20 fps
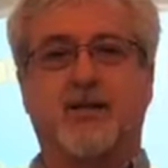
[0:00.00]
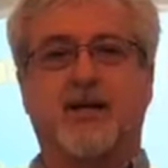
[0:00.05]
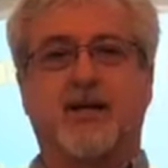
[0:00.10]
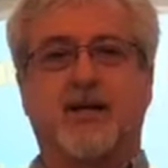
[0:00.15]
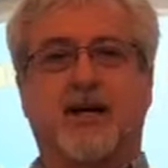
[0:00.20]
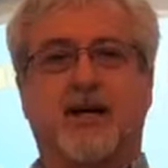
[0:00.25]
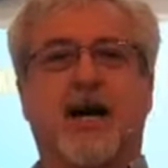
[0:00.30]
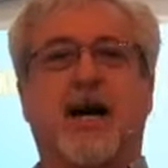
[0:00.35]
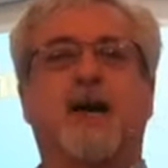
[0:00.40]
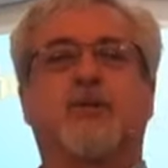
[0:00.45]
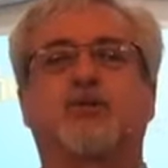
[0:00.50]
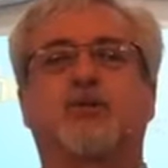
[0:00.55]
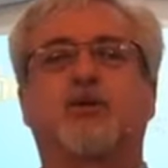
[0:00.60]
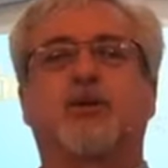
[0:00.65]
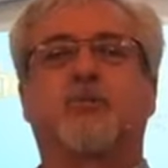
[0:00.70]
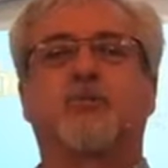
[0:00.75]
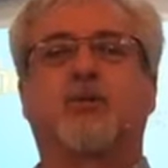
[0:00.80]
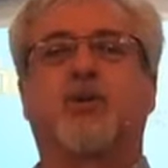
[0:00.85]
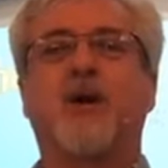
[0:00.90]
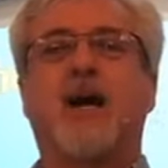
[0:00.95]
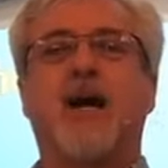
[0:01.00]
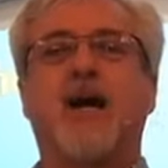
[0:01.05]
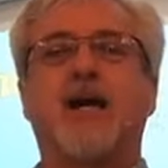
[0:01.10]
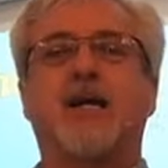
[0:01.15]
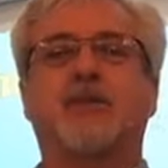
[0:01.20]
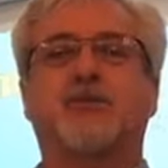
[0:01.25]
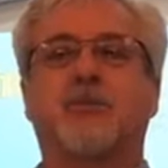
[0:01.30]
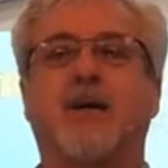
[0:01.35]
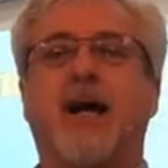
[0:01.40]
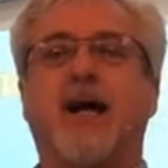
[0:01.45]
I was
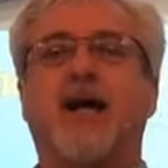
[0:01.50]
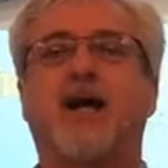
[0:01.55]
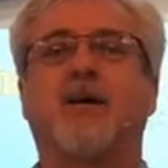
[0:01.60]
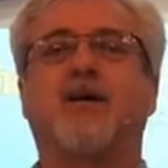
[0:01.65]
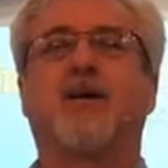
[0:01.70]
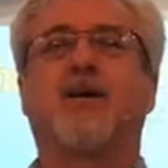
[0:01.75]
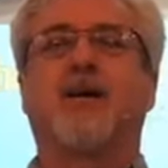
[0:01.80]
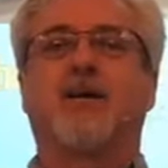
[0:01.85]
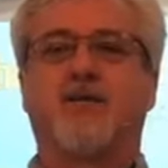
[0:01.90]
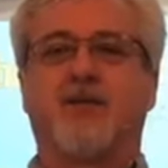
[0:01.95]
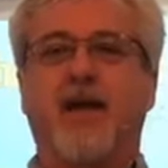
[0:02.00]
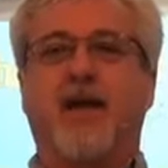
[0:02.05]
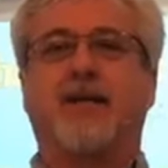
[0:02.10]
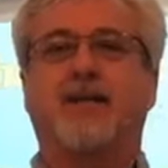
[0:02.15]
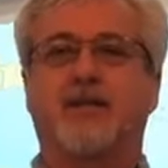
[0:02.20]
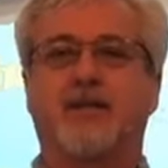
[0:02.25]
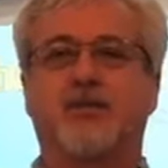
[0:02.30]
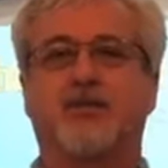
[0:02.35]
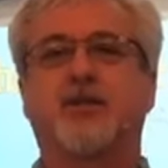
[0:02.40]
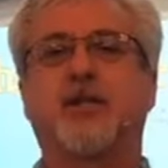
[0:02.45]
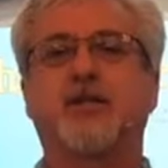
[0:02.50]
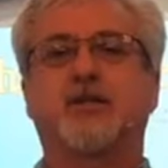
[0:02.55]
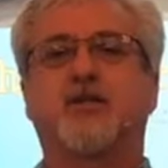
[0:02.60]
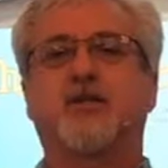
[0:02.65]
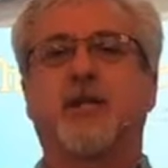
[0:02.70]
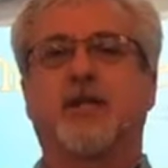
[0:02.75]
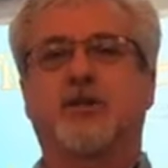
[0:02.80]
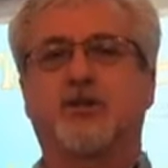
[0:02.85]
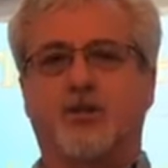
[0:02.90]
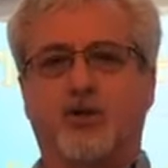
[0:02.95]
surprised by how that decision,
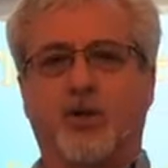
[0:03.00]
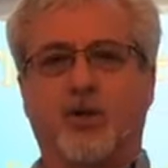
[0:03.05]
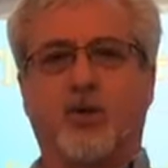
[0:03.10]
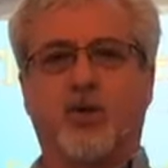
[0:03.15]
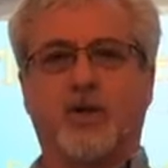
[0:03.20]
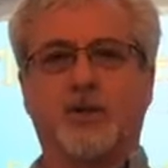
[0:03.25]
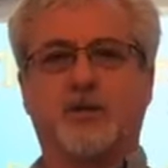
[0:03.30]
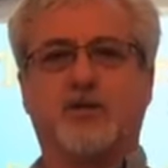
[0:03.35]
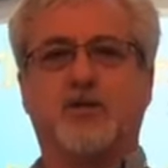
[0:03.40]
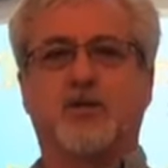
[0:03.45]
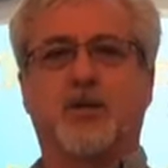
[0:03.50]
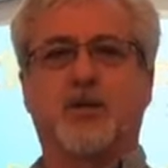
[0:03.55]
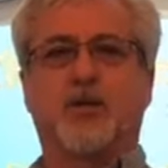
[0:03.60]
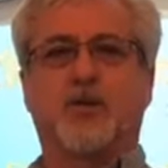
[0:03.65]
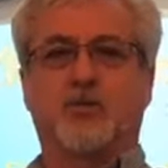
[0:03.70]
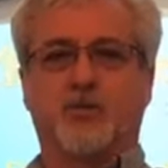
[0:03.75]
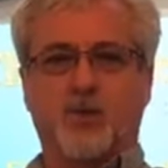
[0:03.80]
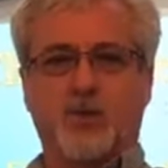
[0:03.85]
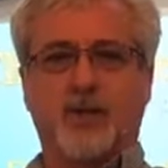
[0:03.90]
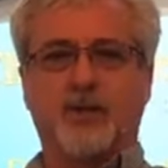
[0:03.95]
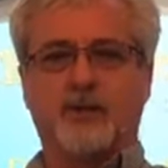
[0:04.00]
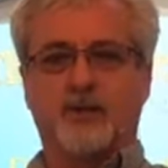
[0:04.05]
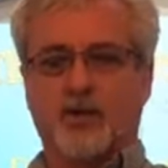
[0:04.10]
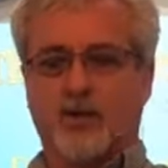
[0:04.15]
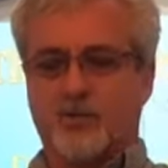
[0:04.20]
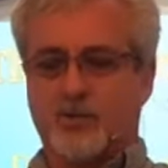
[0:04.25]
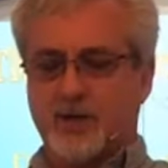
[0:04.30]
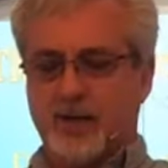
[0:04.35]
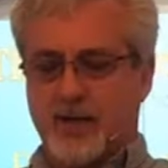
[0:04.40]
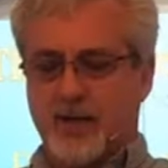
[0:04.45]
that choice, really
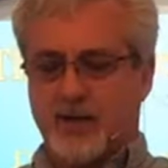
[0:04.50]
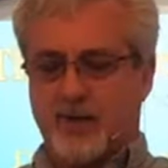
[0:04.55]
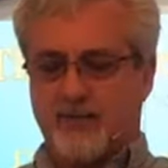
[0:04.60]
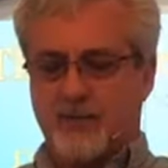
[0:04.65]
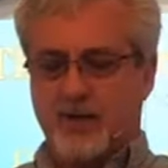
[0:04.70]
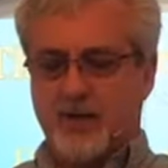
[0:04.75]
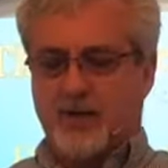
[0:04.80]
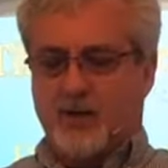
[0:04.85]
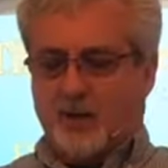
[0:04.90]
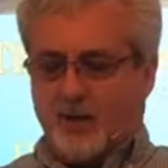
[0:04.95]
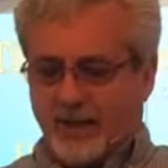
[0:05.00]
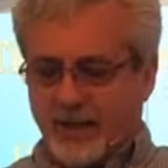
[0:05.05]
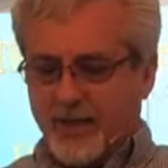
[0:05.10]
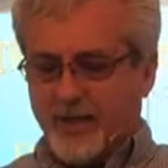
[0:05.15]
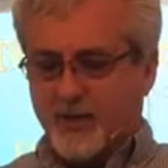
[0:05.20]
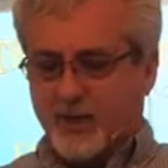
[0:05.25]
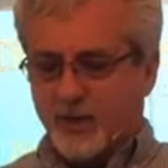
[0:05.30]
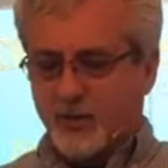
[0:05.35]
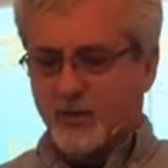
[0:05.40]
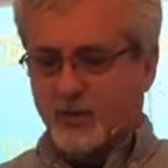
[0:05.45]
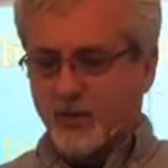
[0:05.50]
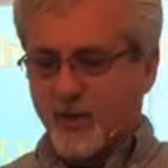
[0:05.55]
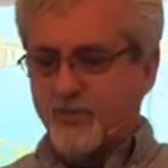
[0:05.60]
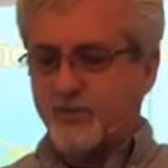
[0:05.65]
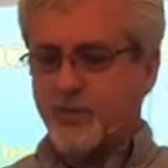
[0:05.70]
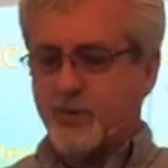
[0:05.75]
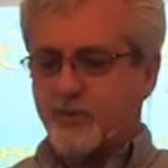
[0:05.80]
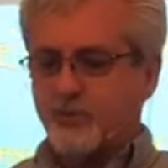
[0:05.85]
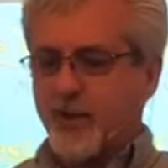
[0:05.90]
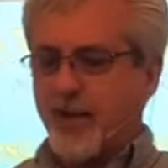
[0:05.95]
turned out. Well, in our
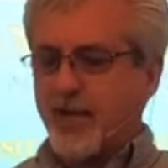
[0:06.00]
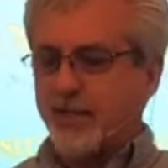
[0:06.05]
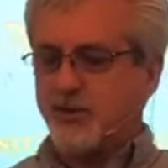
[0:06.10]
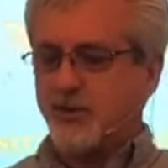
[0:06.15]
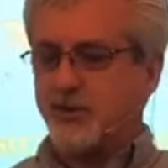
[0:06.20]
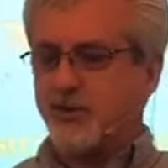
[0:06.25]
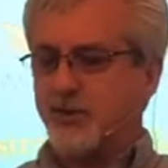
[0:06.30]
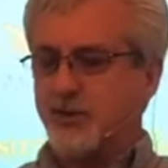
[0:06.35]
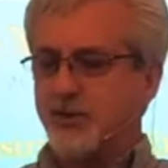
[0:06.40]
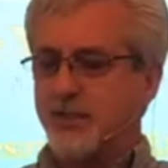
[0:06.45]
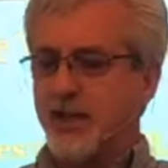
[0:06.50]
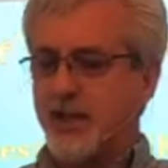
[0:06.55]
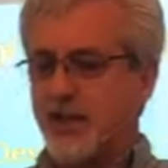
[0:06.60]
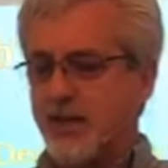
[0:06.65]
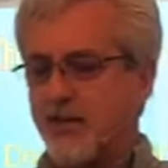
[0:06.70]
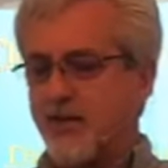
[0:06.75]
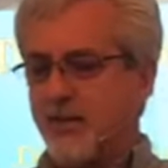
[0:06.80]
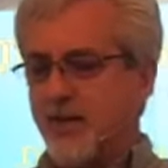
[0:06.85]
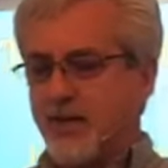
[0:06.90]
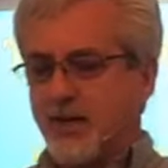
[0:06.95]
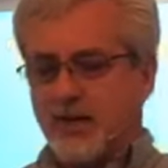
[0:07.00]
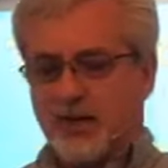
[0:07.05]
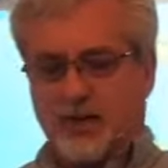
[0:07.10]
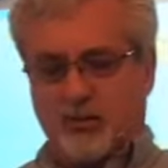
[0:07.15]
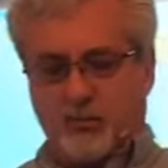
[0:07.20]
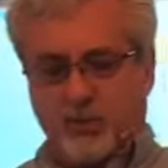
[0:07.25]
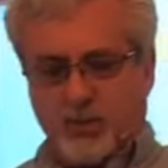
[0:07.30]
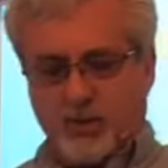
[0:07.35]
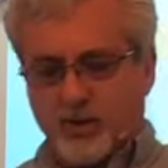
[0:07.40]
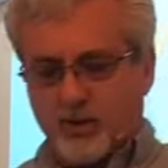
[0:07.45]
scripture passage today, uh,
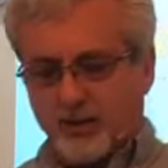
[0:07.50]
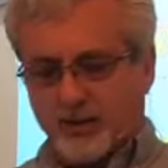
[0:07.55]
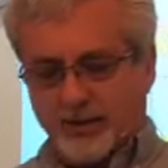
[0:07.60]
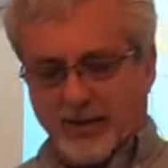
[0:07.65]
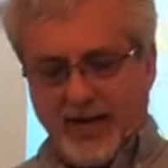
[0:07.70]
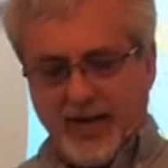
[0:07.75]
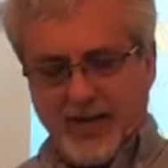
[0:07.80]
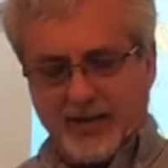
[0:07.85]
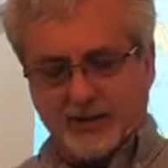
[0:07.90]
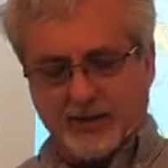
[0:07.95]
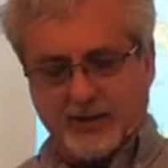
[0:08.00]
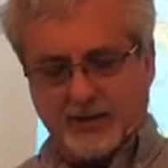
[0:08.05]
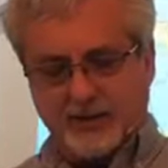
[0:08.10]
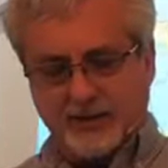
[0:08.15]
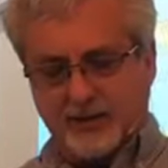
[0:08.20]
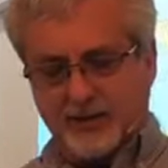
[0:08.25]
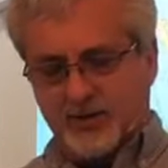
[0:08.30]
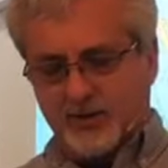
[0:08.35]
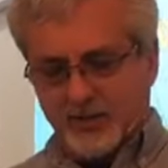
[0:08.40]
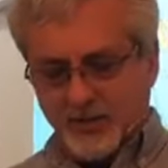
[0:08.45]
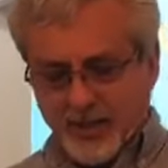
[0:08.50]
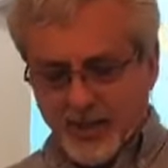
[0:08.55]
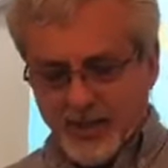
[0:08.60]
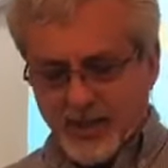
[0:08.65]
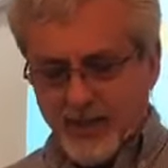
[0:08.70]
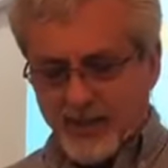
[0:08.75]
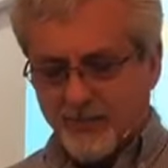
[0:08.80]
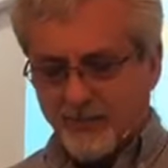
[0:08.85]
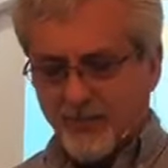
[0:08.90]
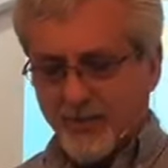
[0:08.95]
we're going to actually
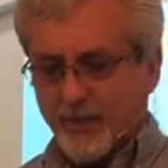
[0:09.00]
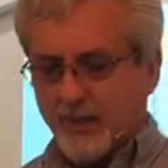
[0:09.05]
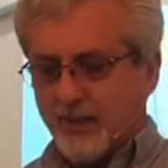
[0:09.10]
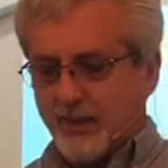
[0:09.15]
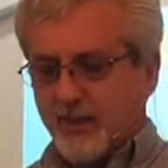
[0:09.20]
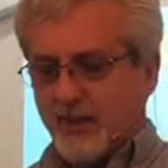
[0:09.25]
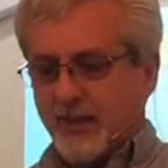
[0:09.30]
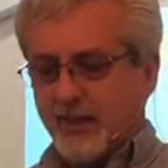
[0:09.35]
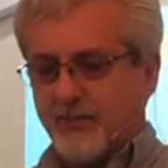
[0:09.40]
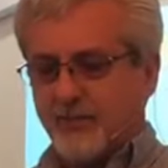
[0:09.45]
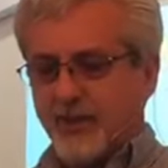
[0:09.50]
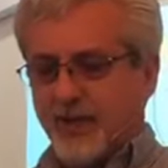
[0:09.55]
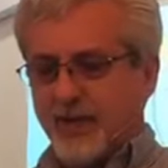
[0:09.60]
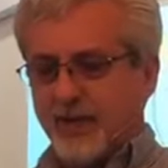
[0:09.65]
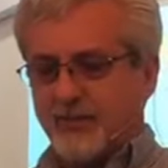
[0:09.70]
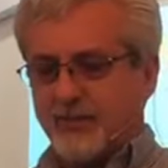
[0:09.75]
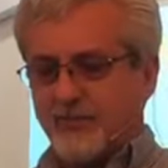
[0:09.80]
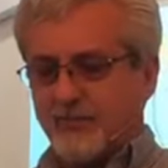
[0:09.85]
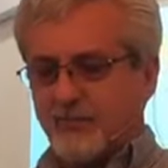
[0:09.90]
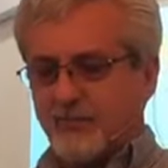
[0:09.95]
see uh, that